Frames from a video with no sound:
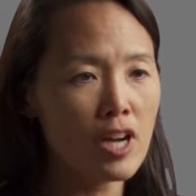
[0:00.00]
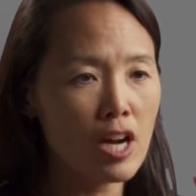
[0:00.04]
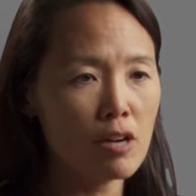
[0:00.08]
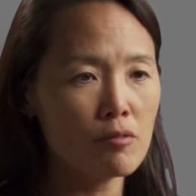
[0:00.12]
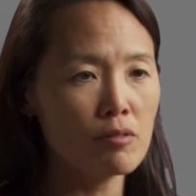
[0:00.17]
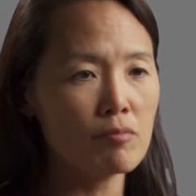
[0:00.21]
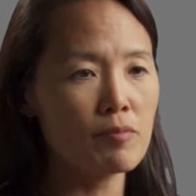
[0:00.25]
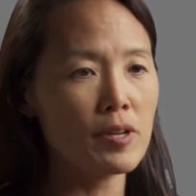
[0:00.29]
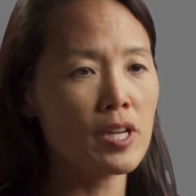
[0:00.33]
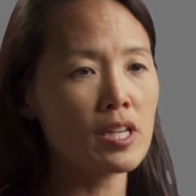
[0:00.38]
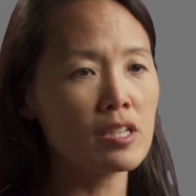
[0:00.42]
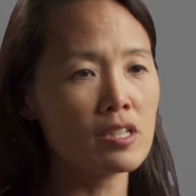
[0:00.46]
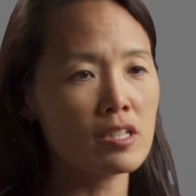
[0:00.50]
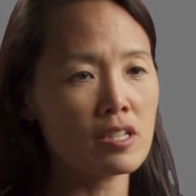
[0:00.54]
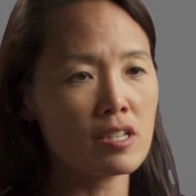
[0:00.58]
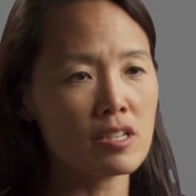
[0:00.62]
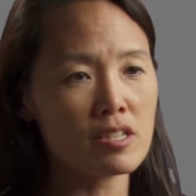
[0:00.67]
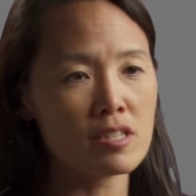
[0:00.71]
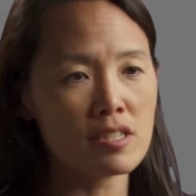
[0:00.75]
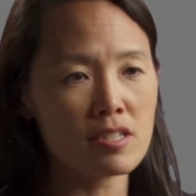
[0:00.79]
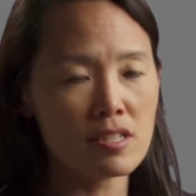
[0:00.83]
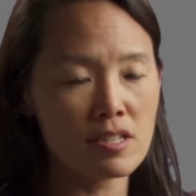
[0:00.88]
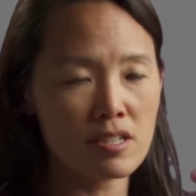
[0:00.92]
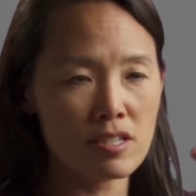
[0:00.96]

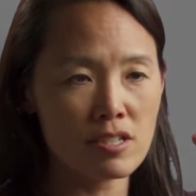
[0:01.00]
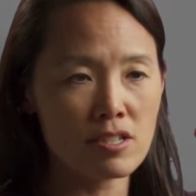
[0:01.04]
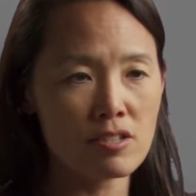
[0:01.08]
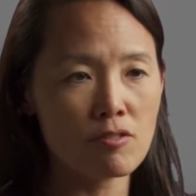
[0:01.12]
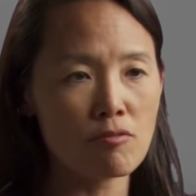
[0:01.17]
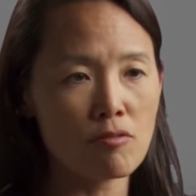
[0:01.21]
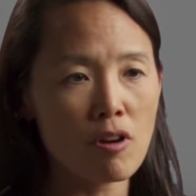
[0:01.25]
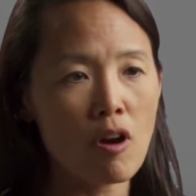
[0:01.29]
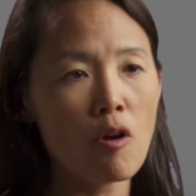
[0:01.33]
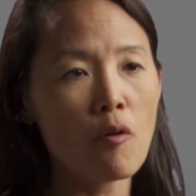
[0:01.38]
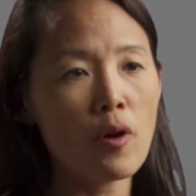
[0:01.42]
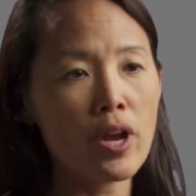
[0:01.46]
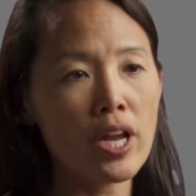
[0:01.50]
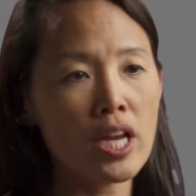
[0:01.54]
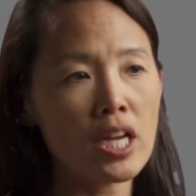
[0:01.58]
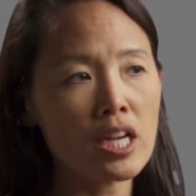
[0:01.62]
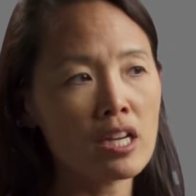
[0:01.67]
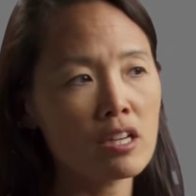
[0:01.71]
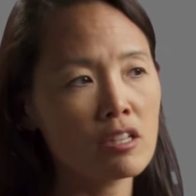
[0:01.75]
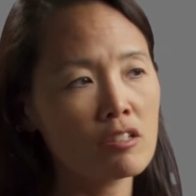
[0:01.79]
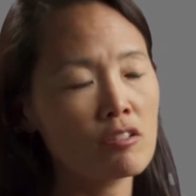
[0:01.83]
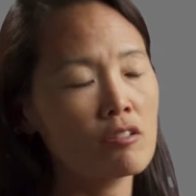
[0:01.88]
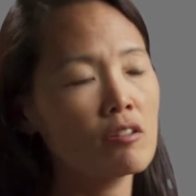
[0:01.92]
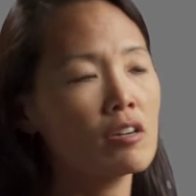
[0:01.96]
albopictus is
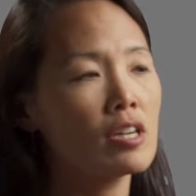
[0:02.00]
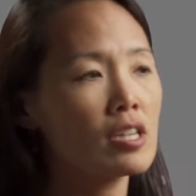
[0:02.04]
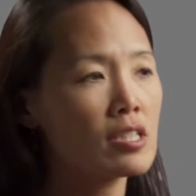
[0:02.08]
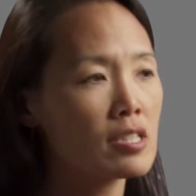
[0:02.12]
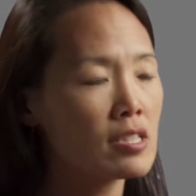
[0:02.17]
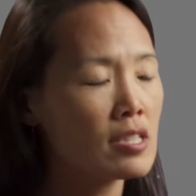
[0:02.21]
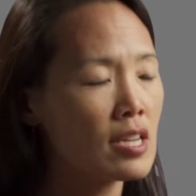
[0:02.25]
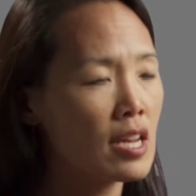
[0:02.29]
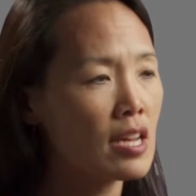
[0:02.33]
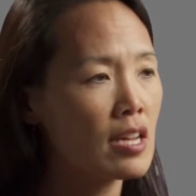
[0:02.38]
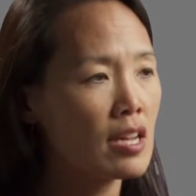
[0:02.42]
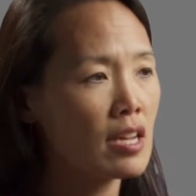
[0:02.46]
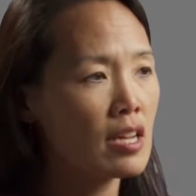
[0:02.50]
growing across